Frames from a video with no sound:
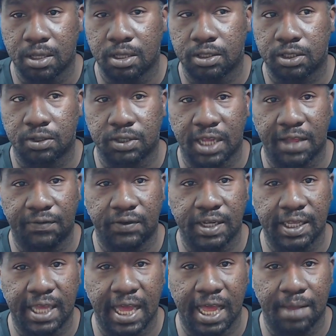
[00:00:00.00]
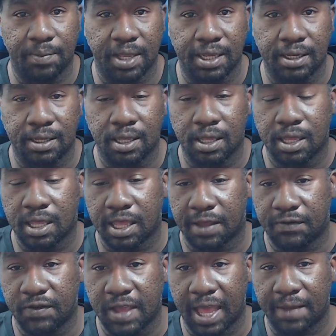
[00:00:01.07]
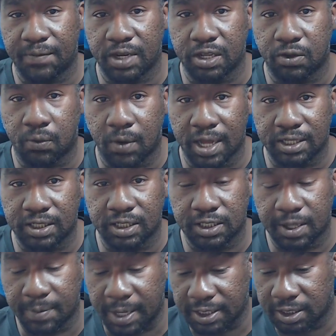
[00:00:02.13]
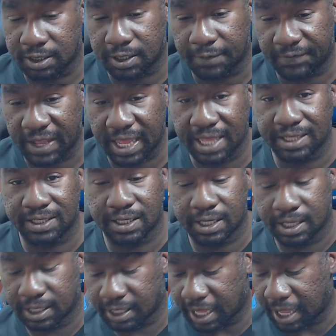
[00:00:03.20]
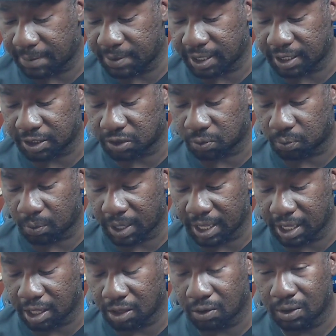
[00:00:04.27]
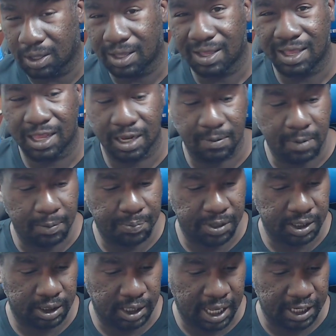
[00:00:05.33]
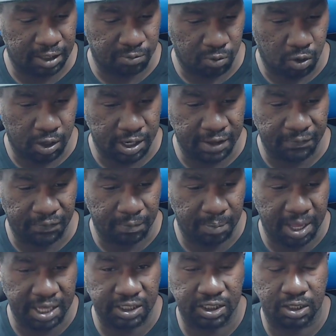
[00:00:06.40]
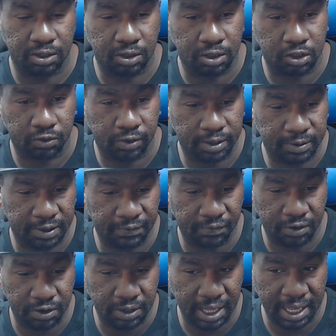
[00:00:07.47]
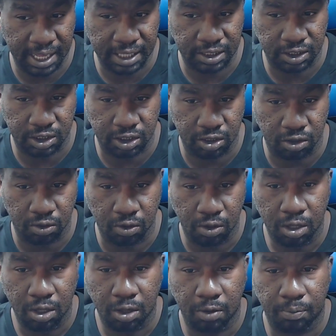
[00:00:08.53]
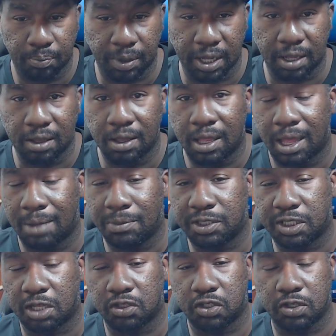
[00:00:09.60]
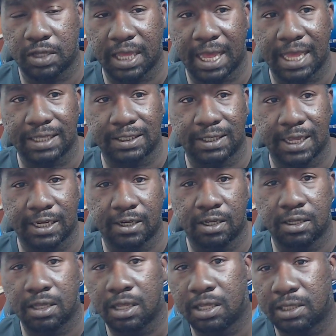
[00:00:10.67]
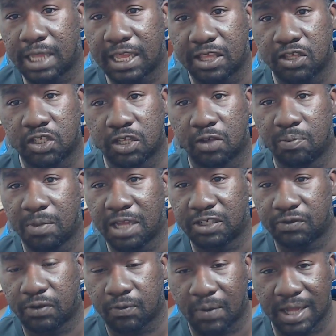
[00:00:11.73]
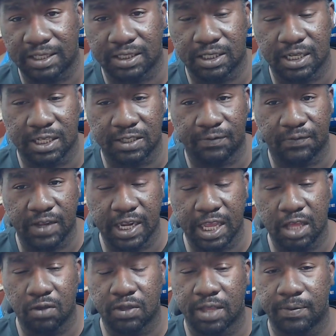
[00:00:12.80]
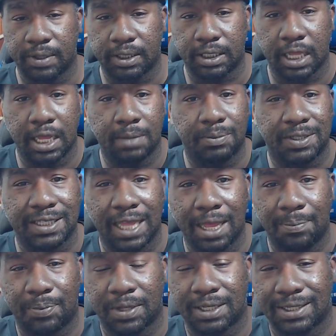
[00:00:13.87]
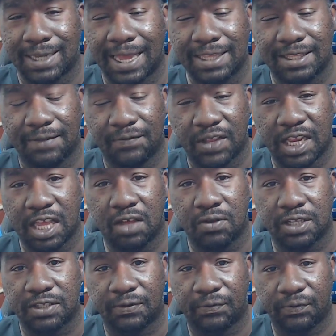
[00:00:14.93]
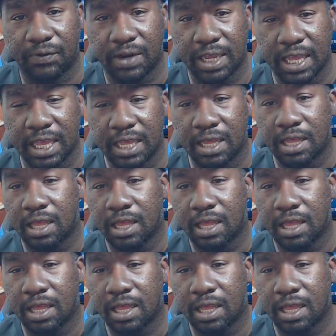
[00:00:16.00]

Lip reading: So definitely comment. If you have any questions about the device, comment as well. And I'm going to put a lot of more information in the description for you guys too. But I'm going to talk to you guys later. Thank you so much for watching this video. Give me a thumbs up. like the video. It's free.